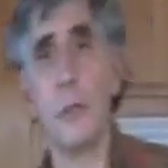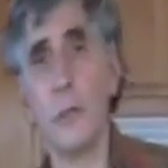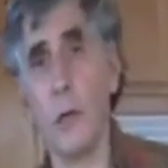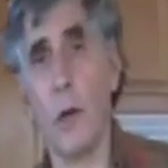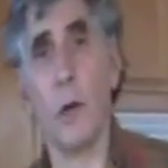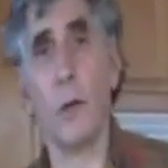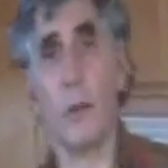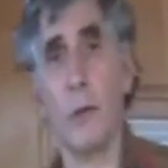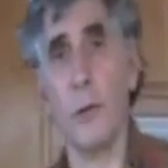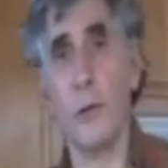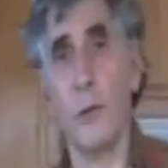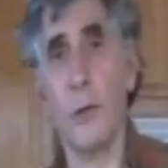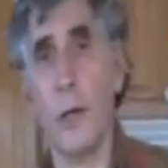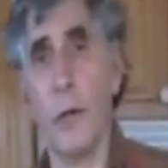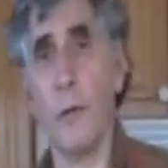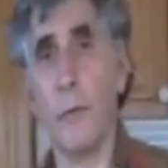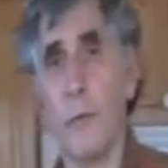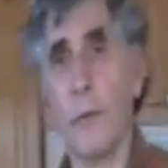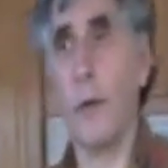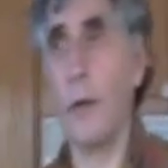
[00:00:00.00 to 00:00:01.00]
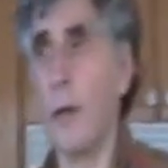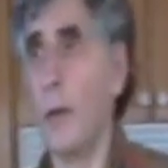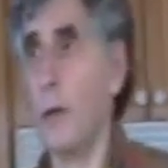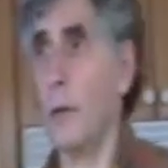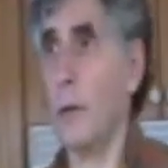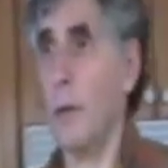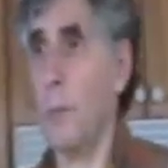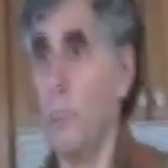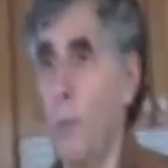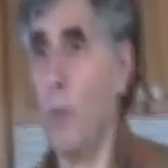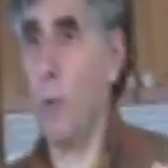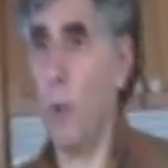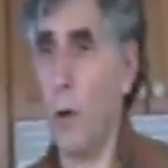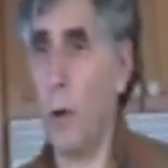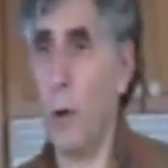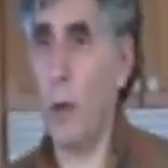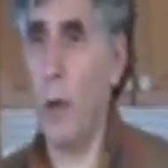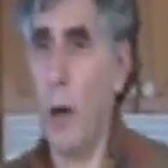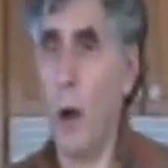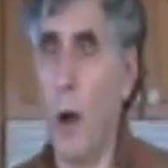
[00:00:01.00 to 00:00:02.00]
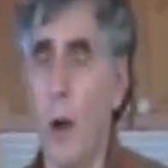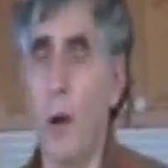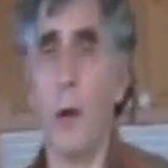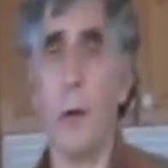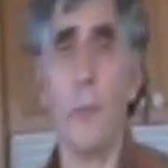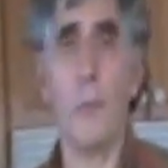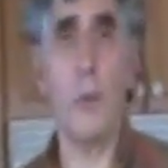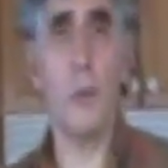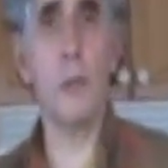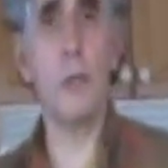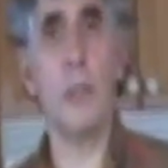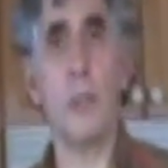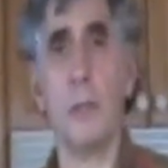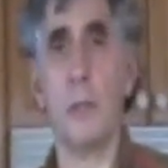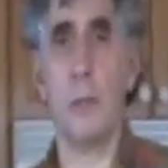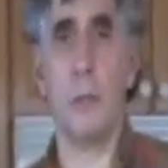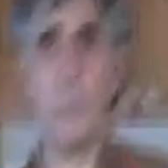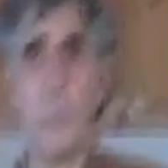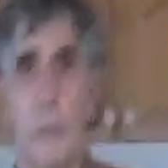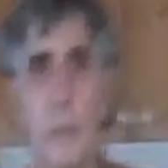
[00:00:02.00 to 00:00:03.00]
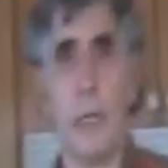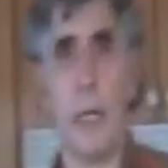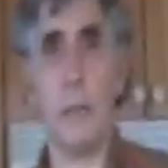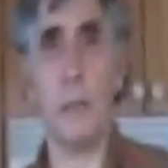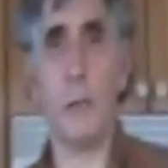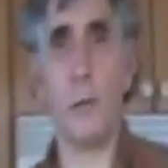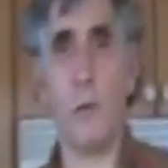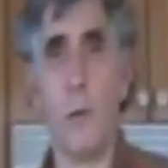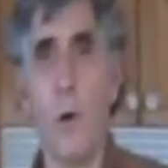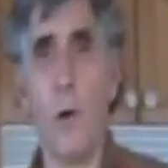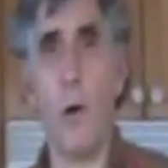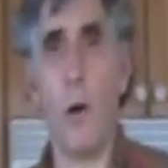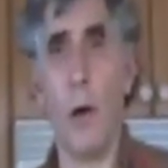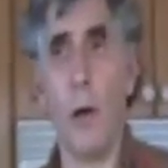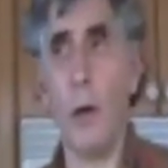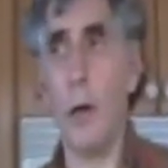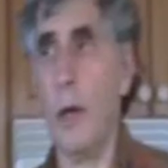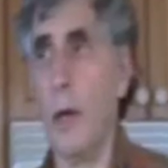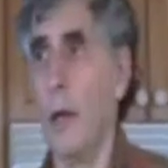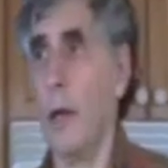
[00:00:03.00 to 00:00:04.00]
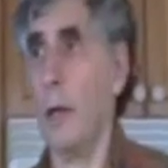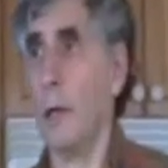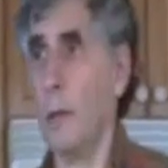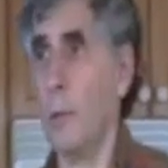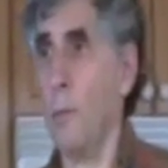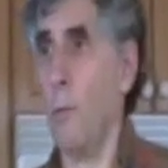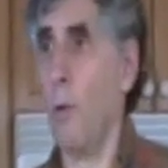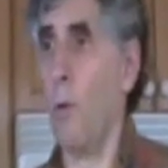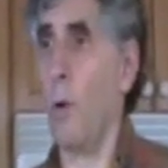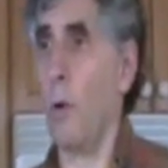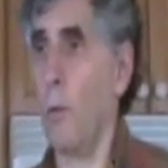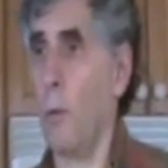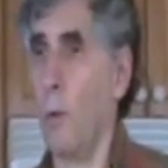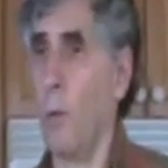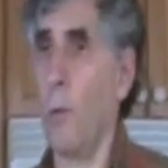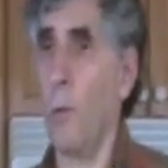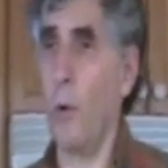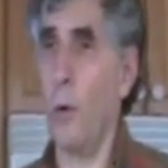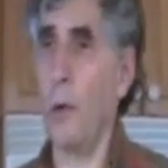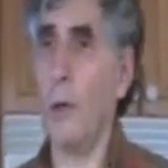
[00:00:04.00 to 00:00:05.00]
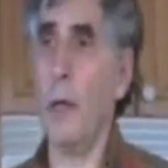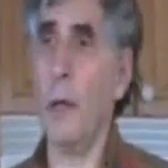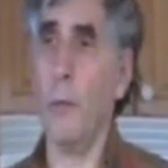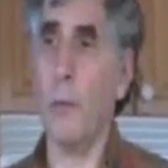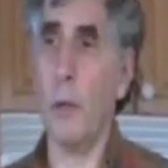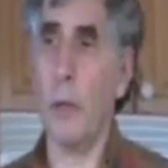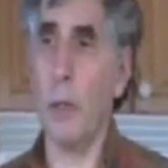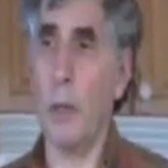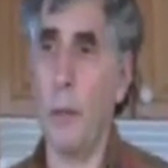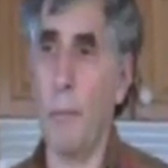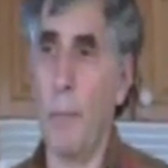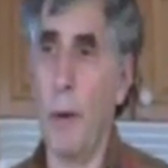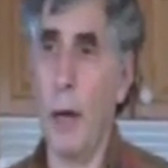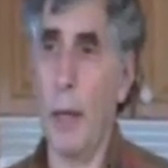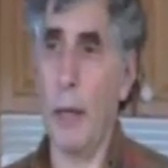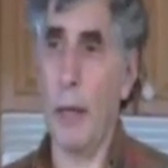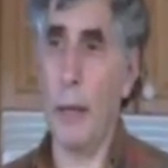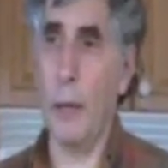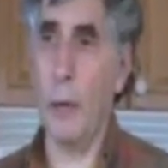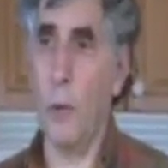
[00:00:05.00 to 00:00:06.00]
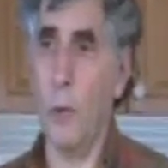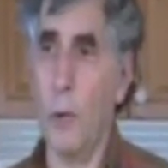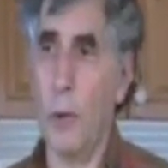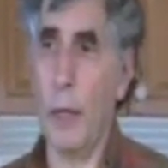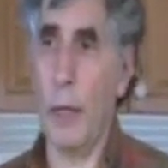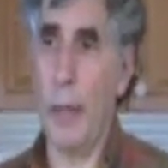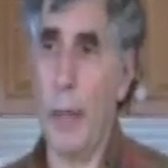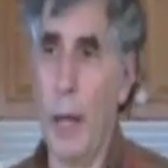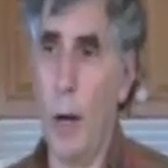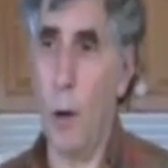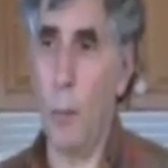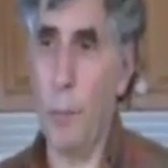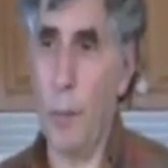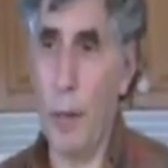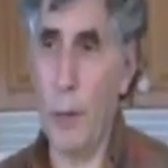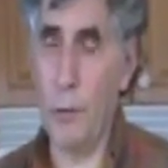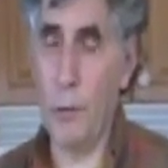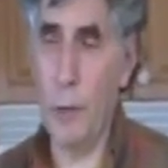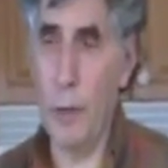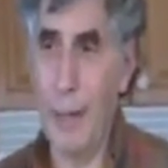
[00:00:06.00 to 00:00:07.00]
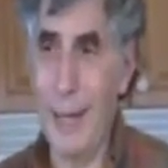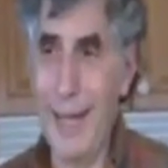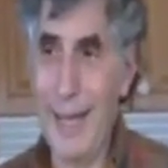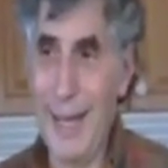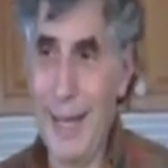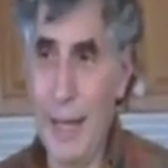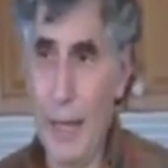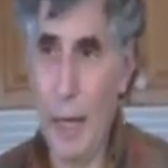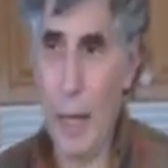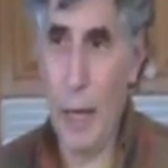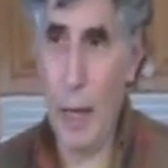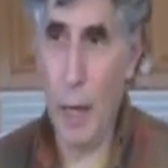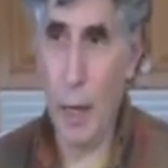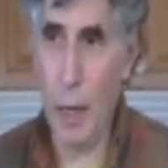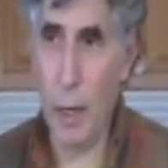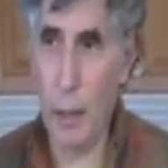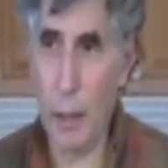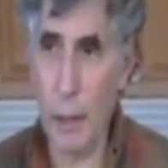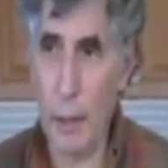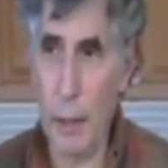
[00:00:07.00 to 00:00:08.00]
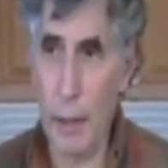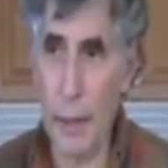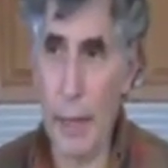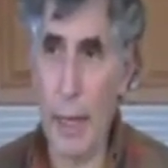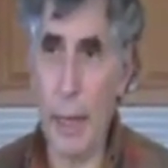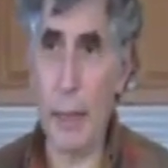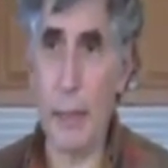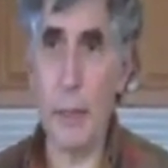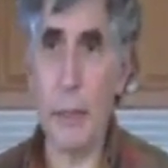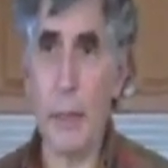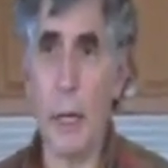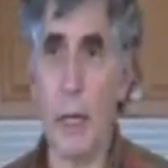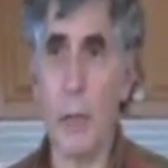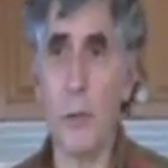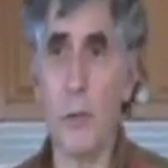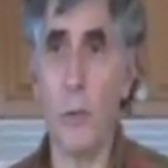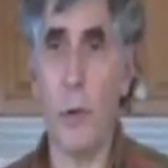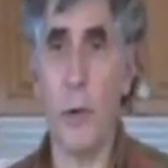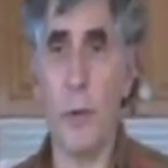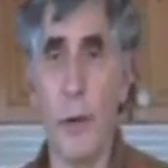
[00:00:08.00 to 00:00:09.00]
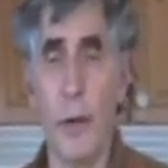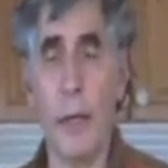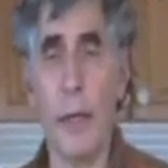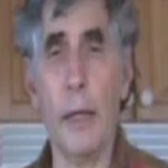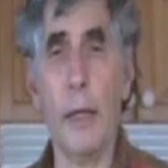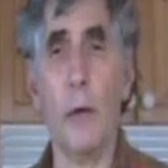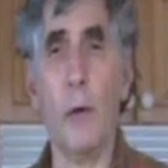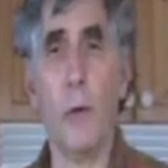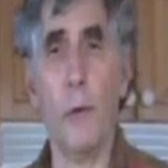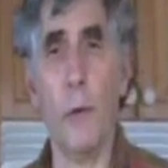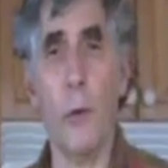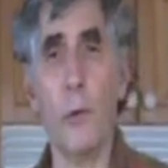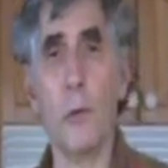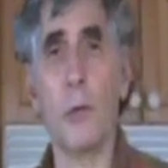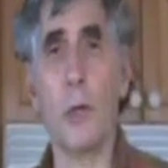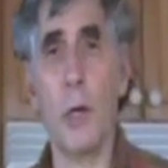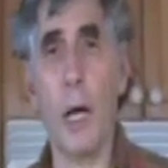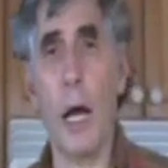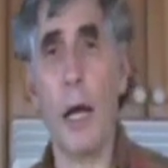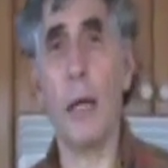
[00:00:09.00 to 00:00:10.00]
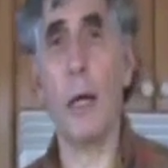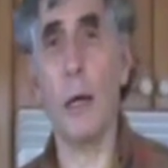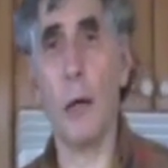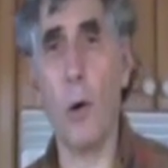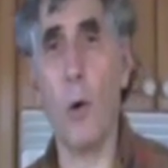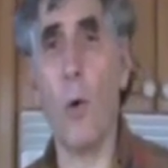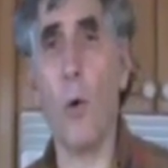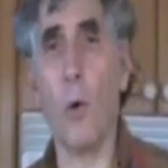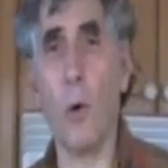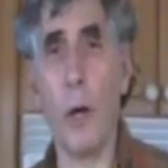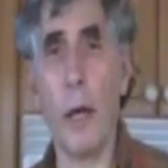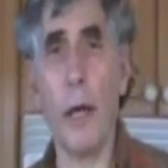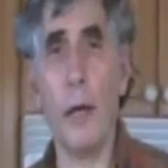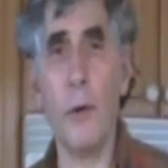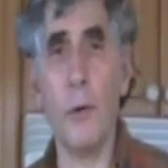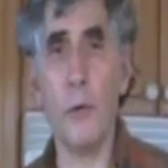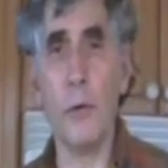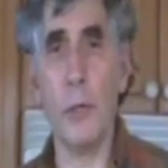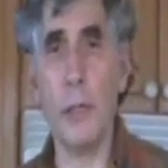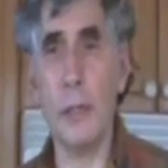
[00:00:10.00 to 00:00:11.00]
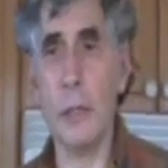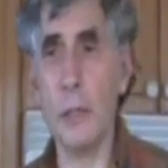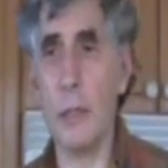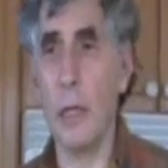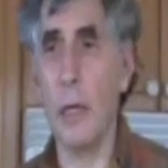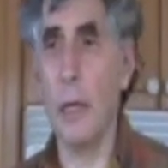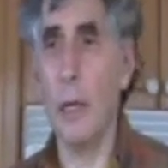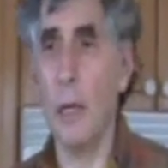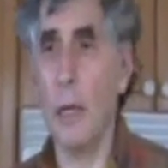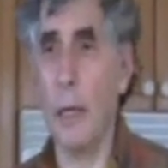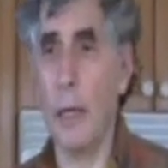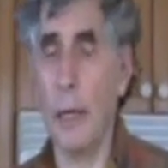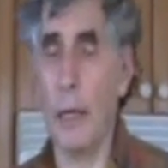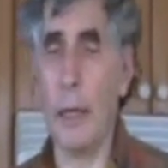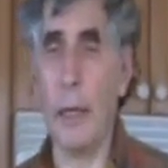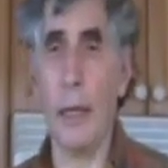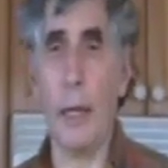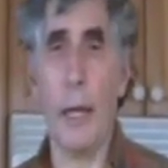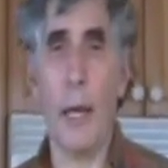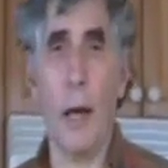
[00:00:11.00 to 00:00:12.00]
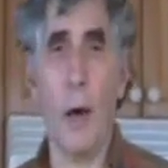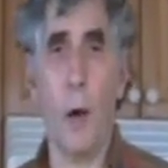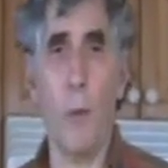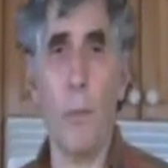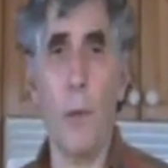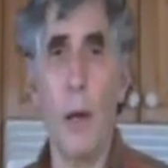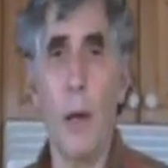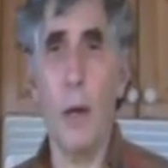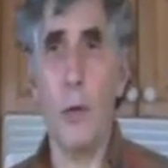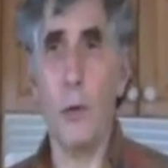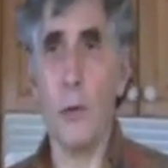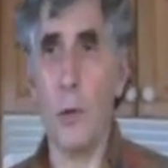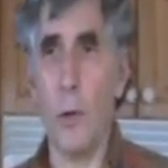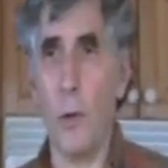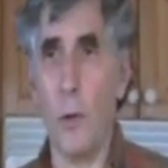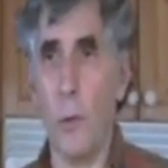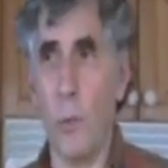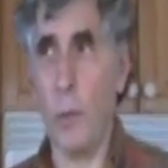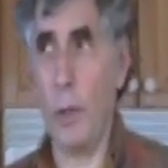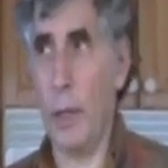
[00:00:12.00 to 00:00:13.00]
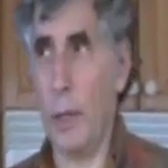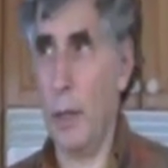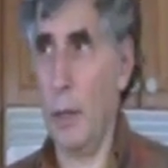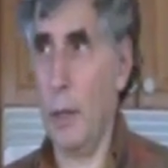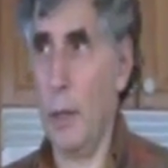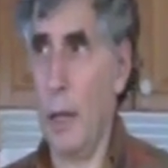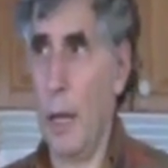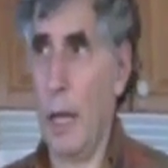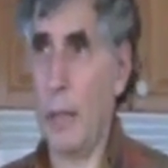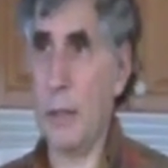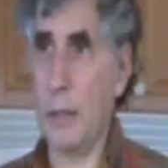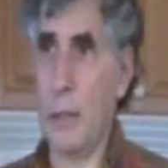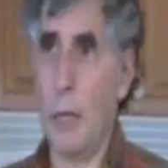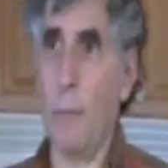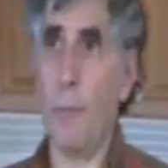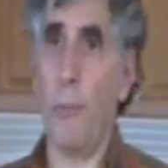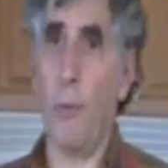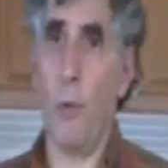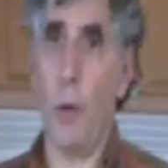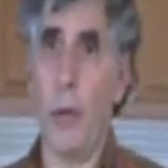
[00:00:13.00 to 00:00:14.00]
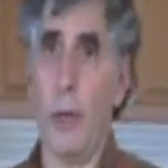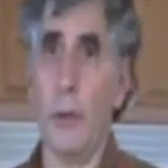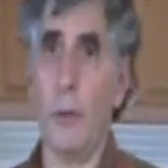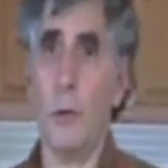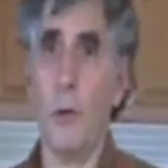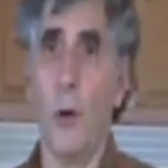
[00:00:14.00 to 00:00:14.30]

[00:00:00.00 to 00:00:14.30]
start to shift, the more our immune system stays strong, and the more we're working with somebody who can help us get in touch with and heal those kind of core energies, it can help so that we at some point